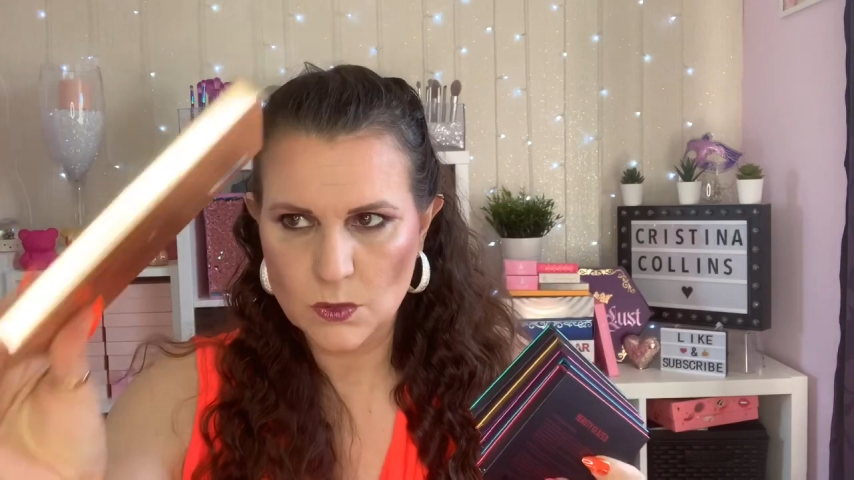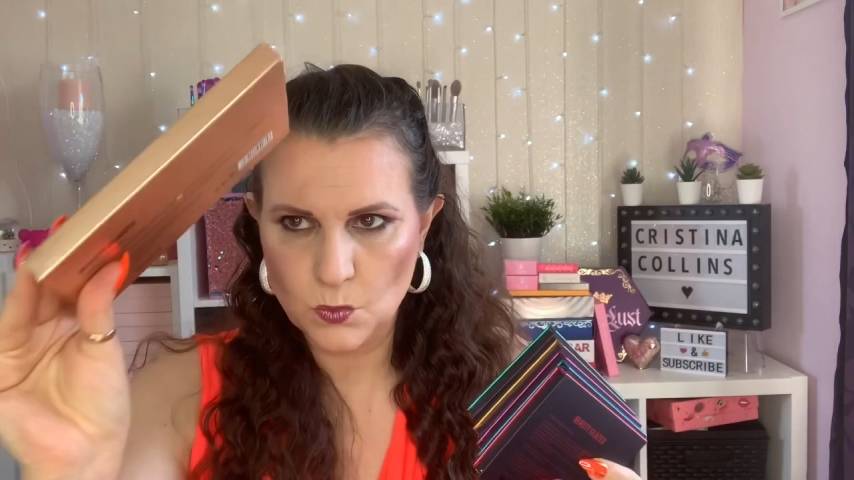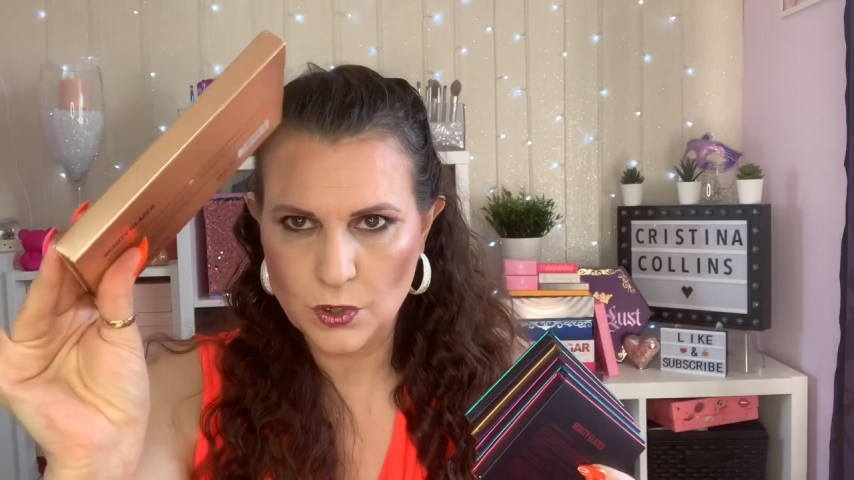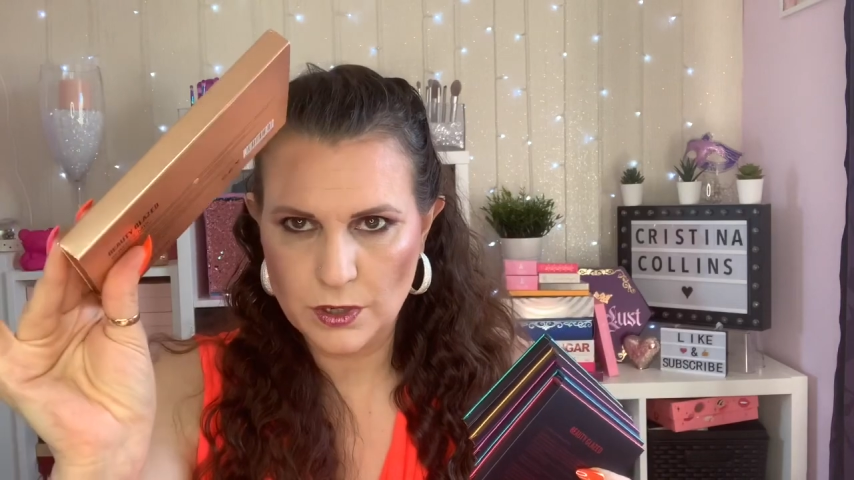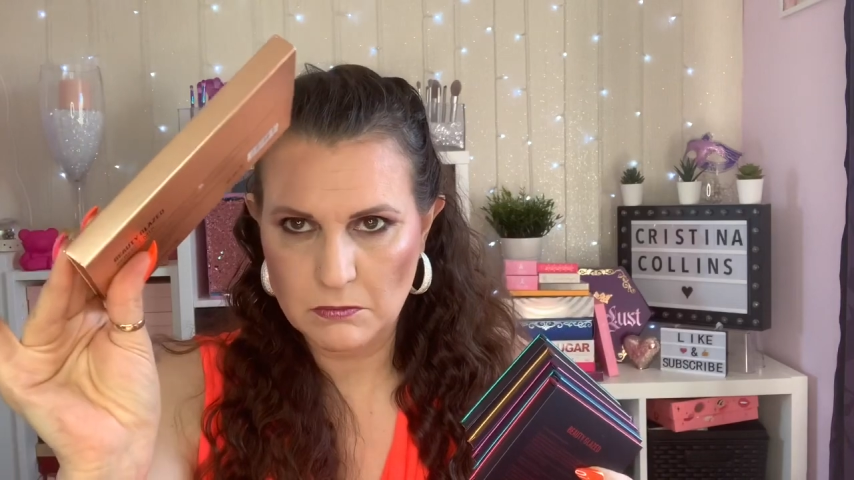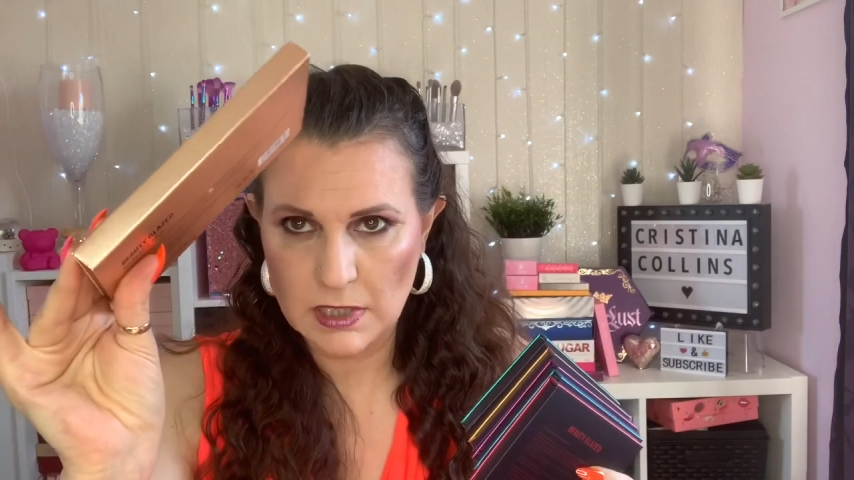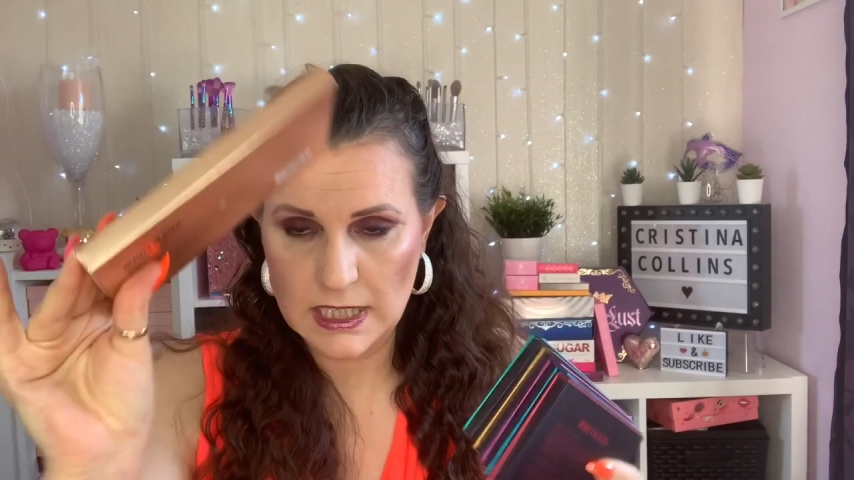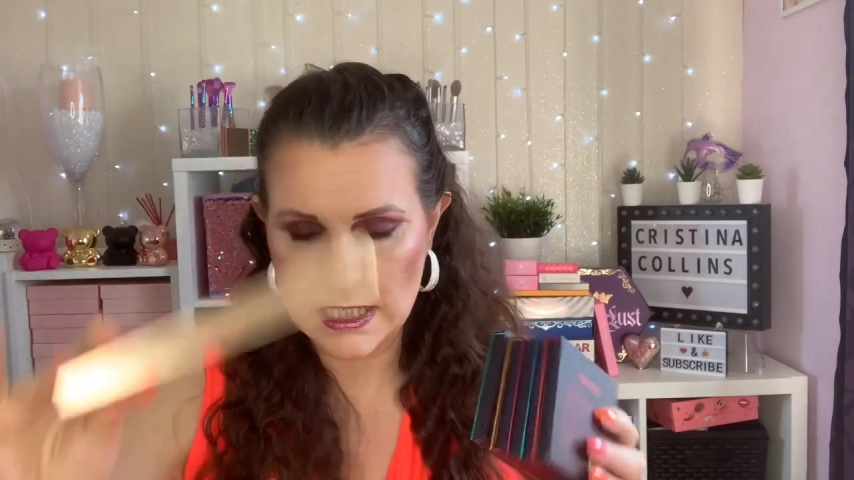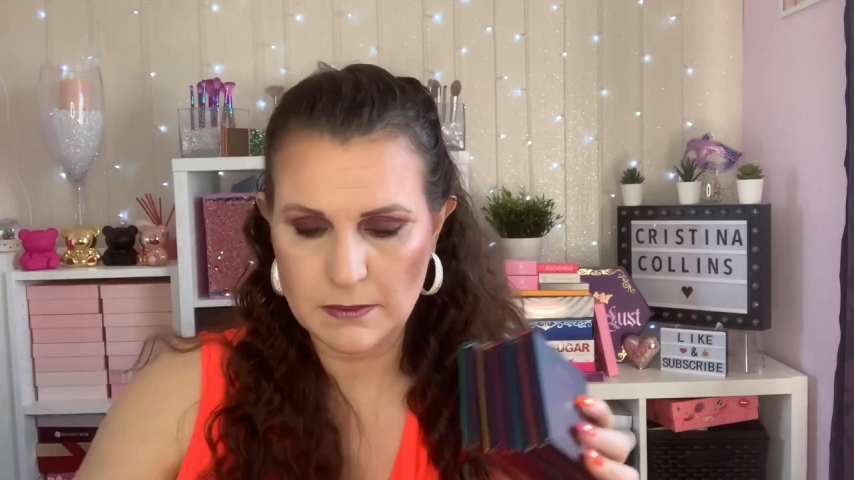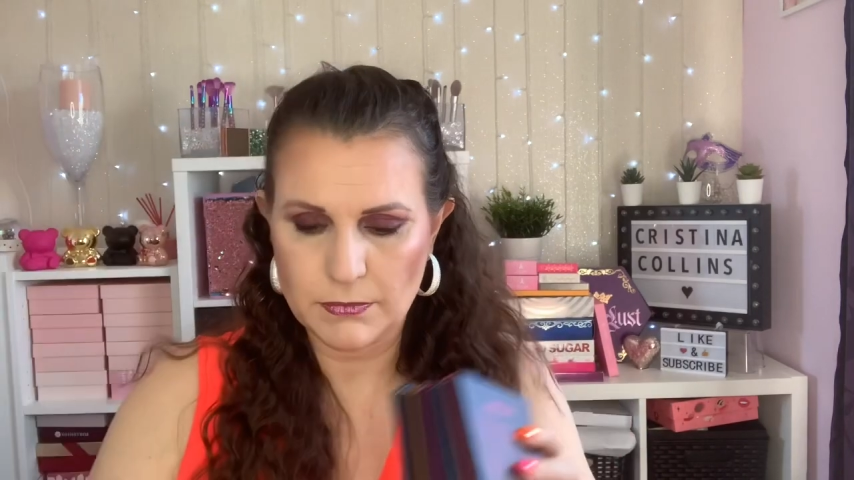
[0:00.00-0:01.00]
1
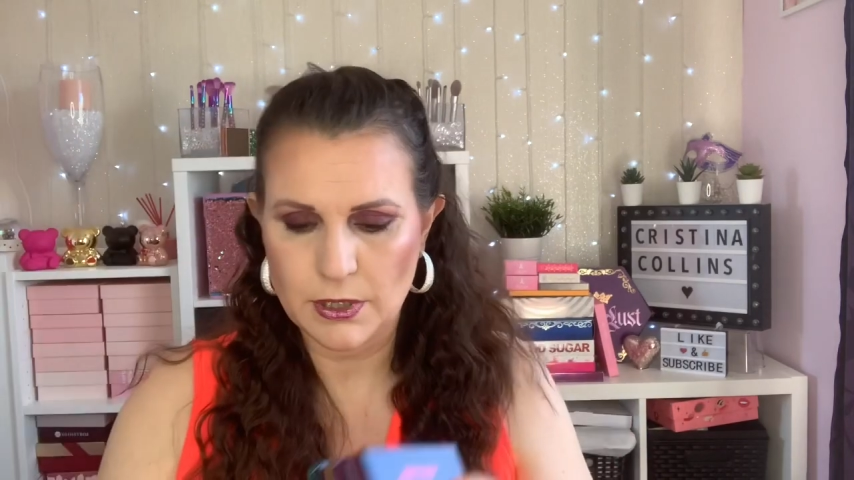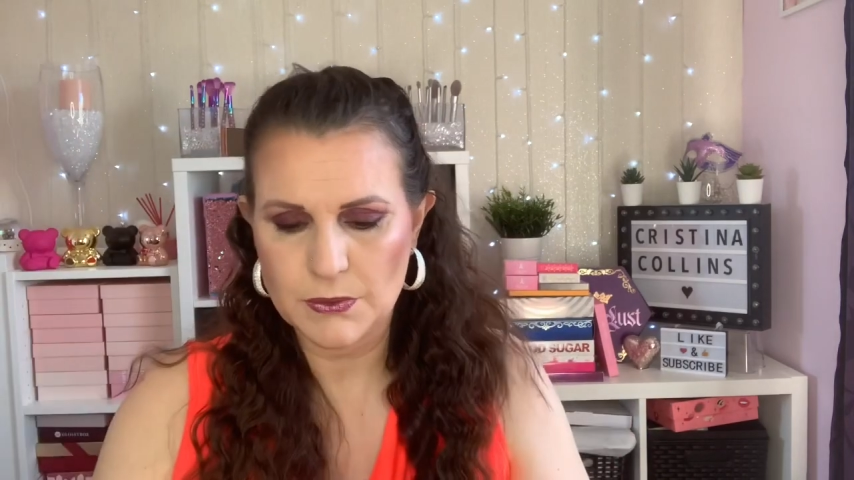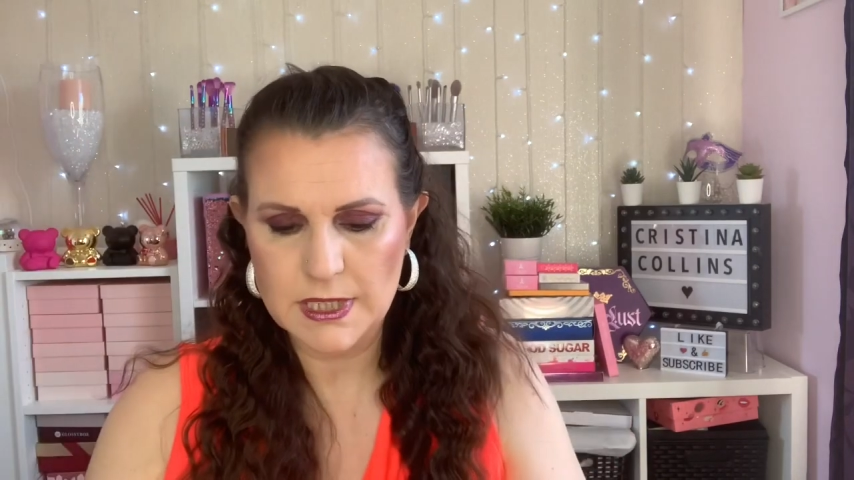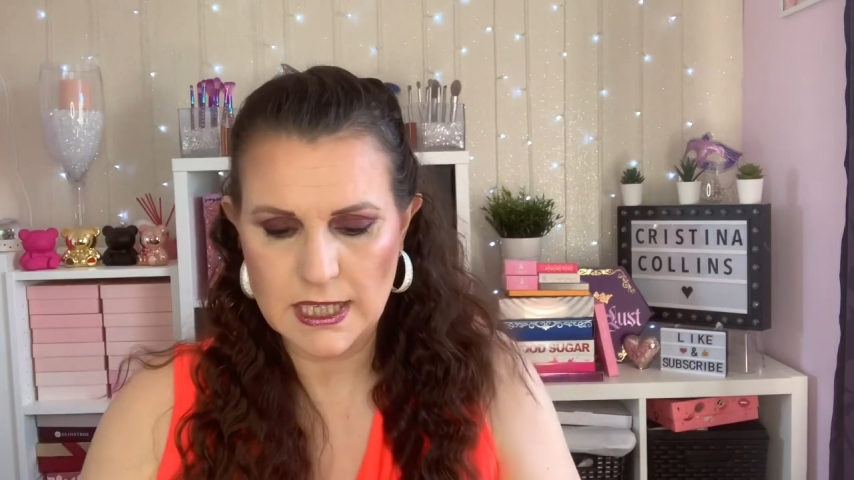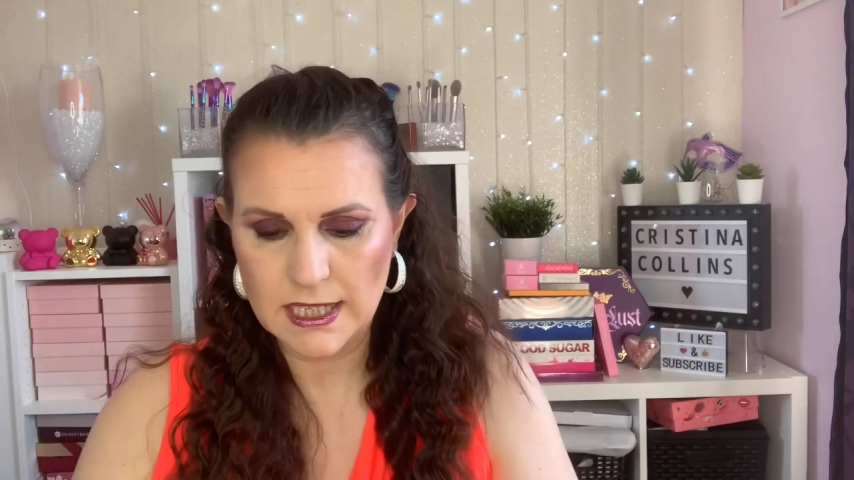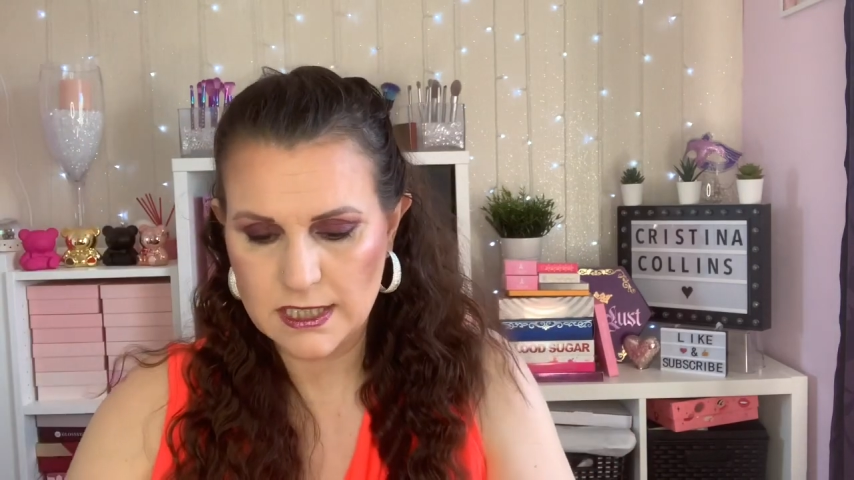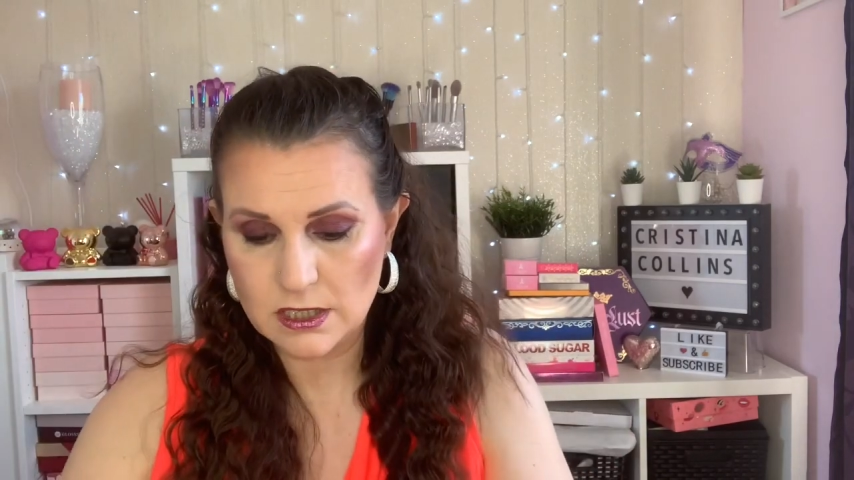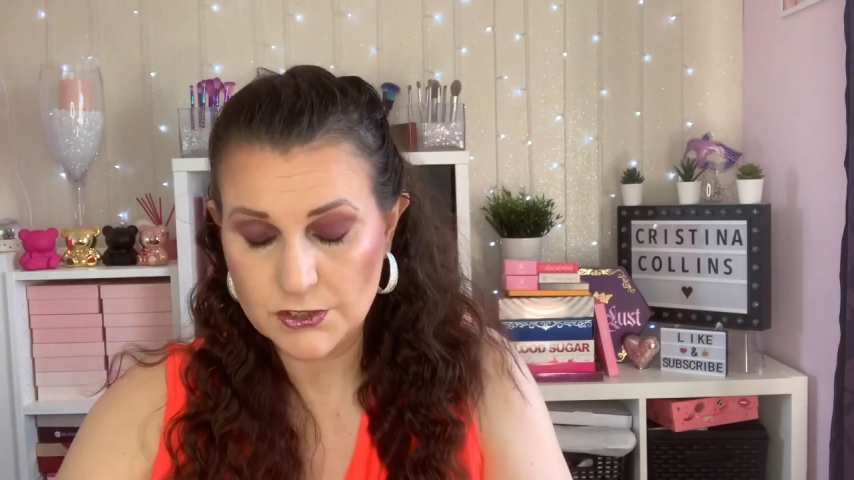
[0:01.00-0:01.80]
medium Beauty Glazed.